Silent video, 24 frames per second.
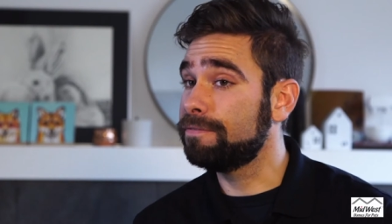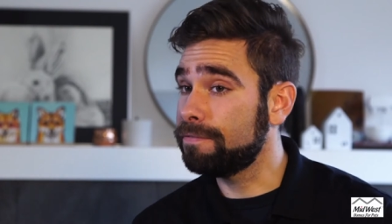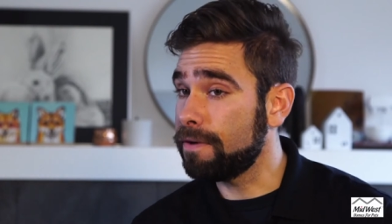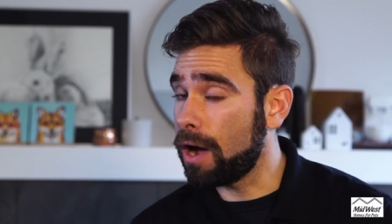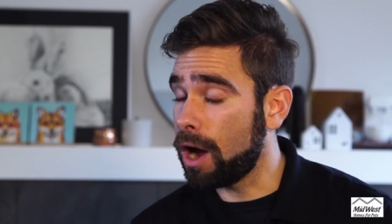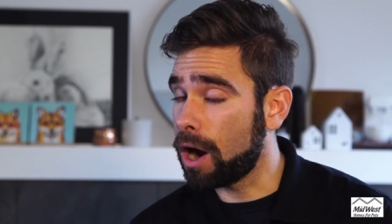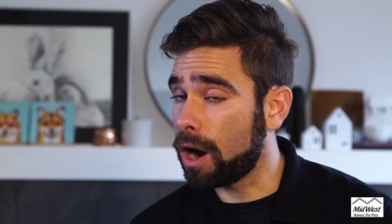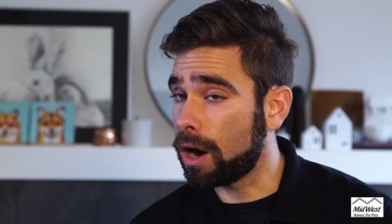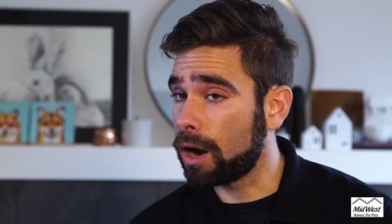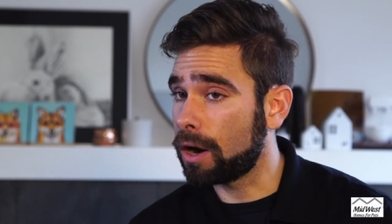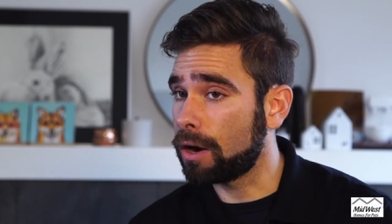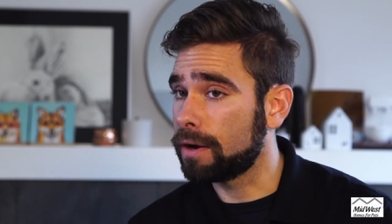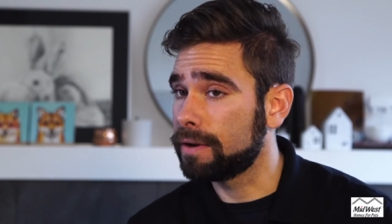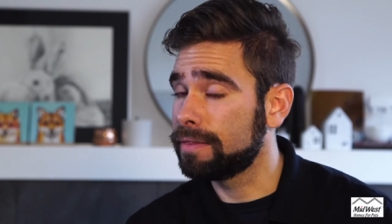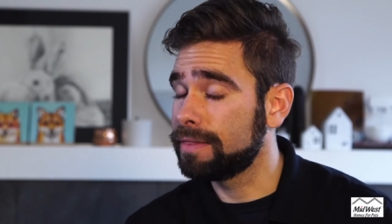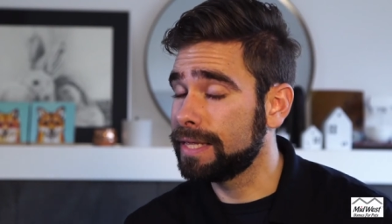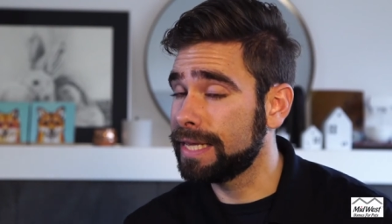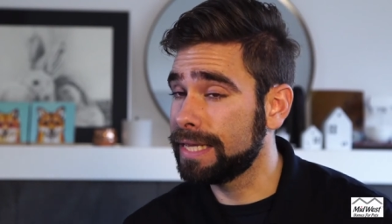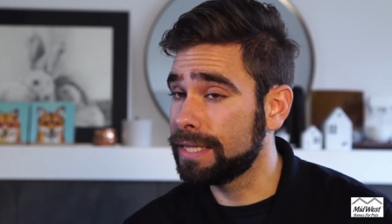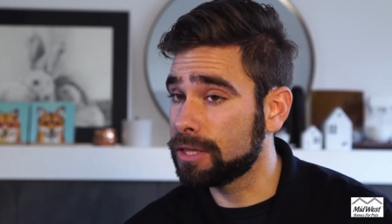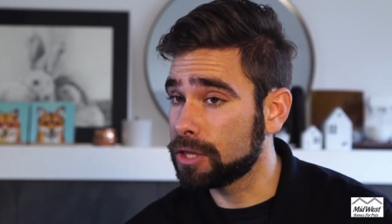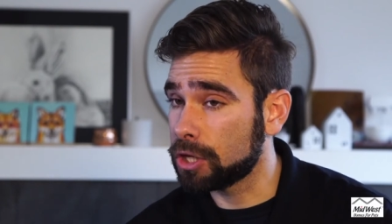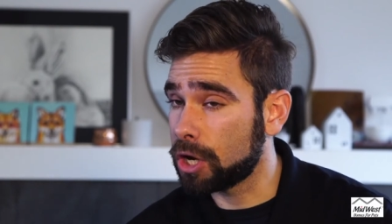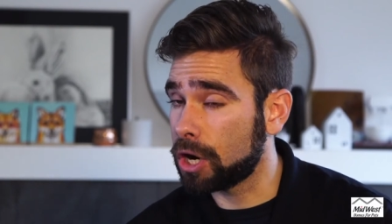far,
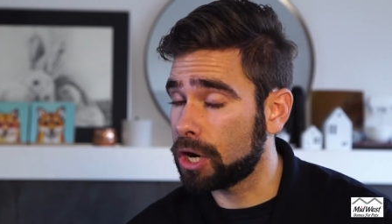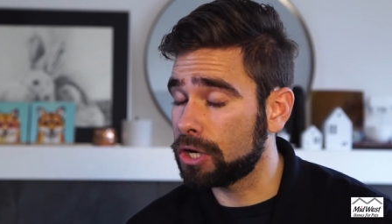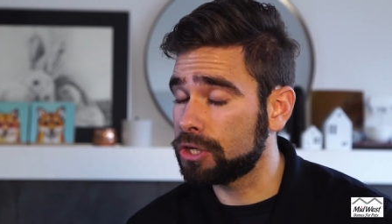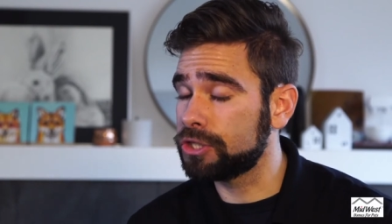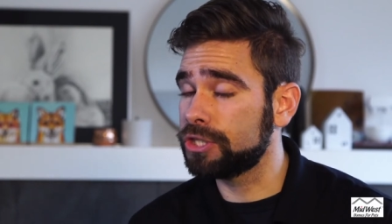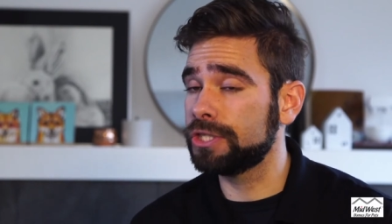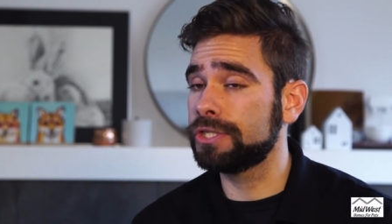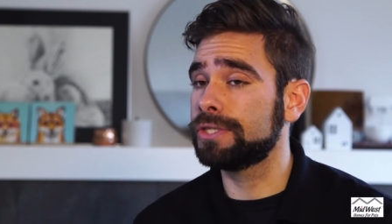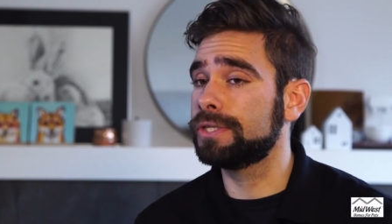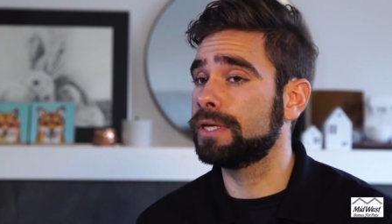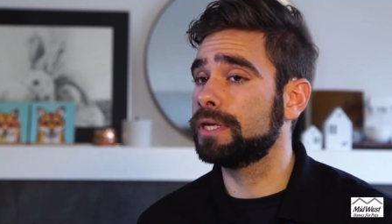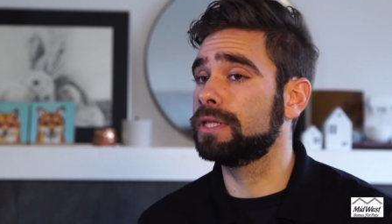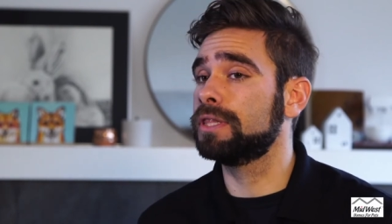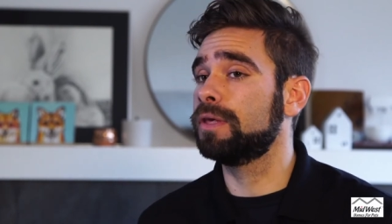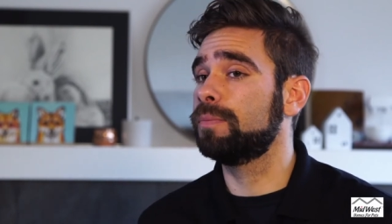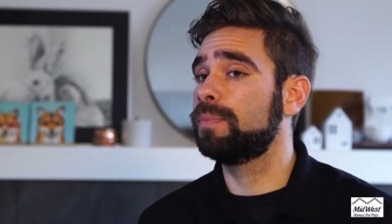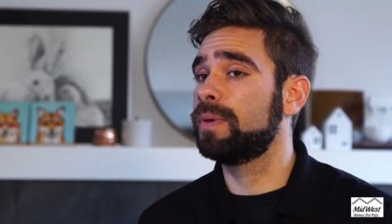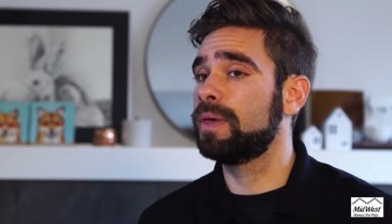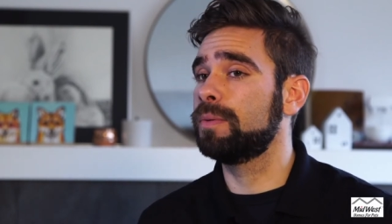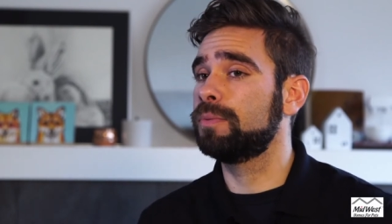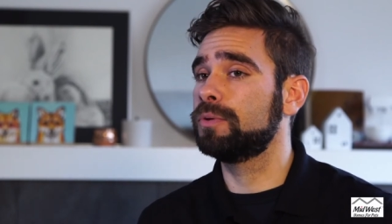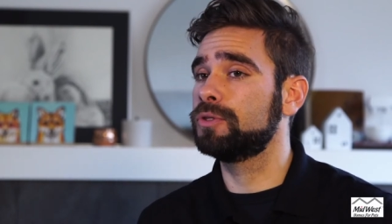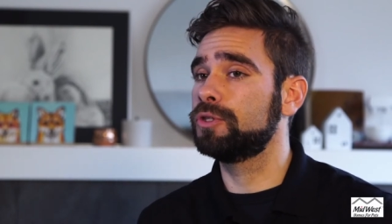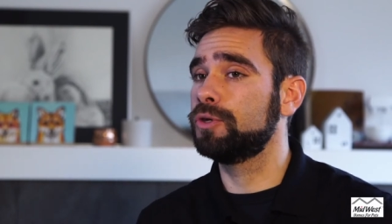the largest thing that
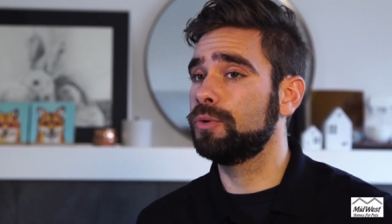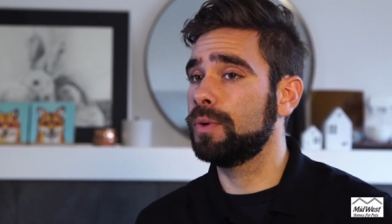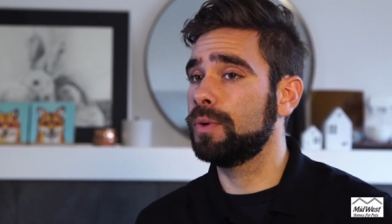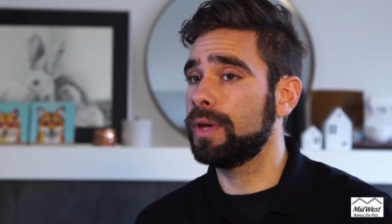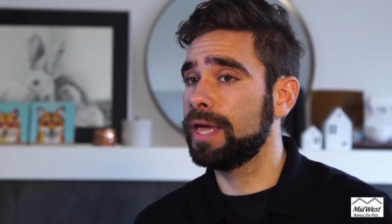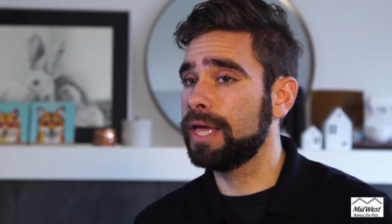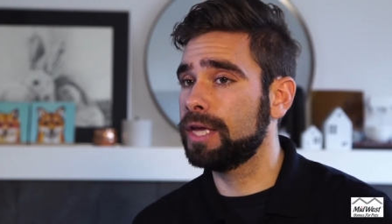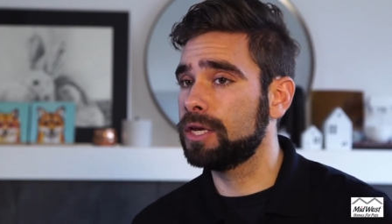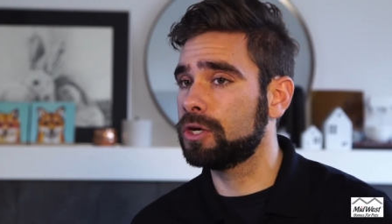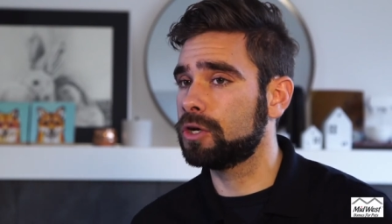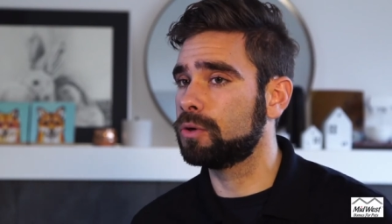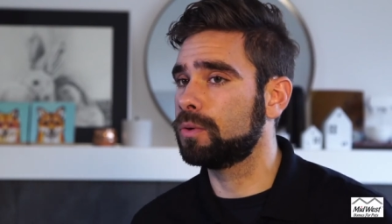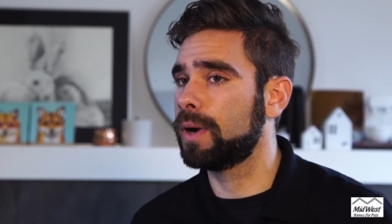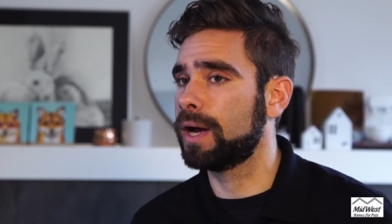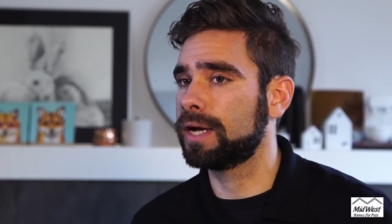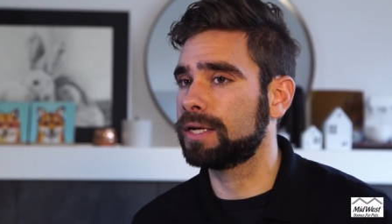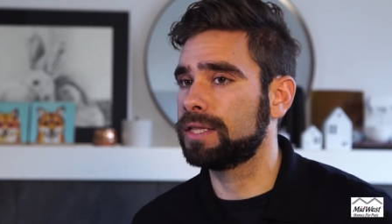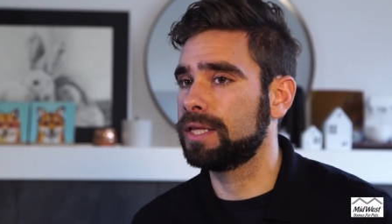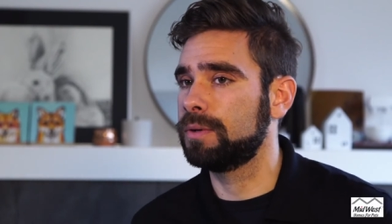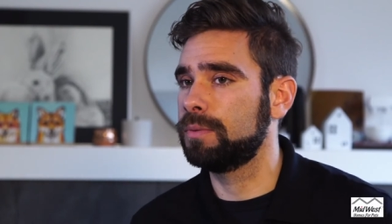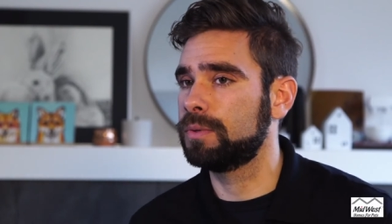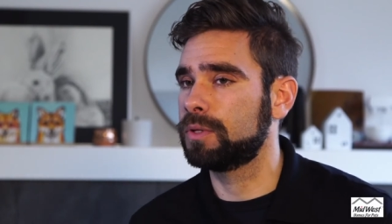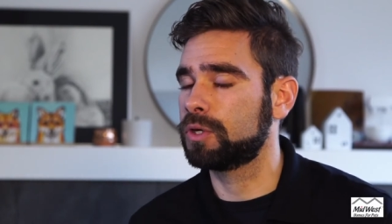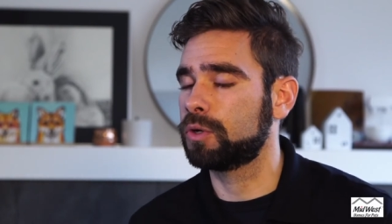people do
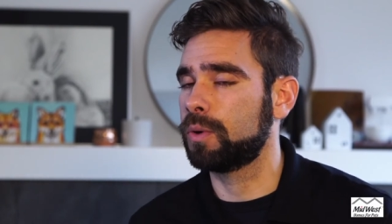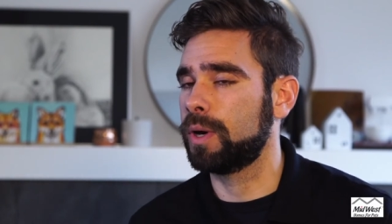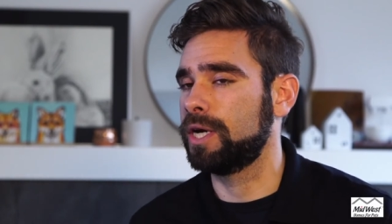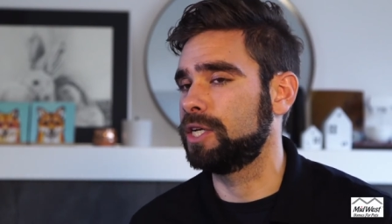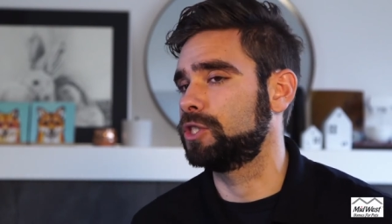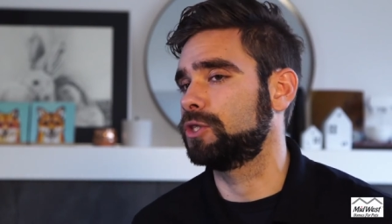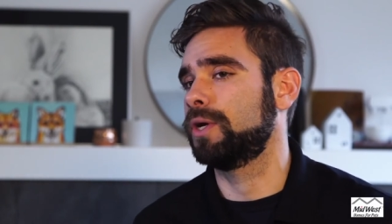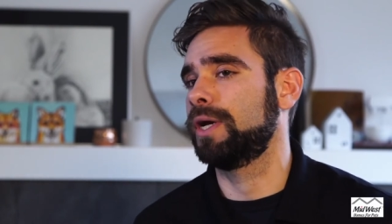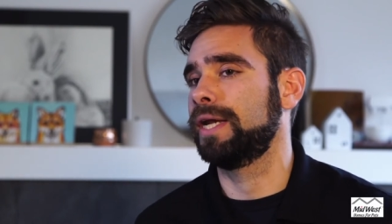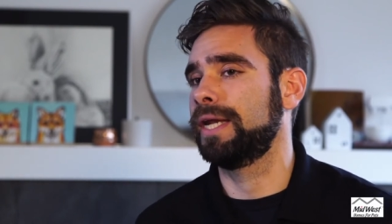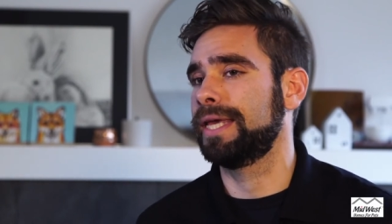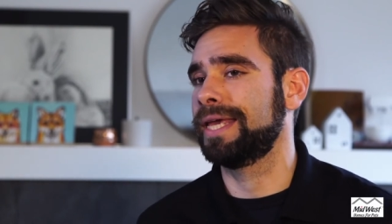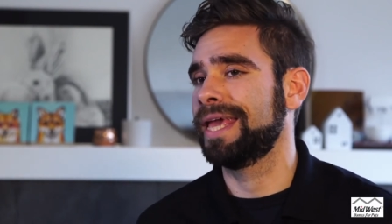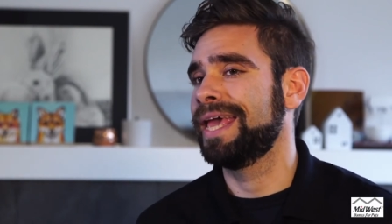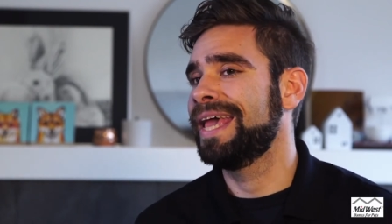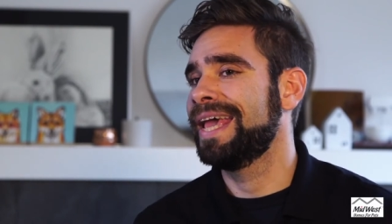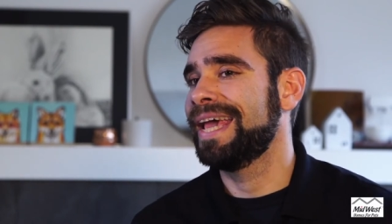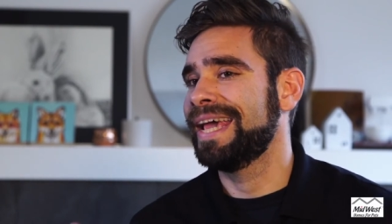incorrectly with crate training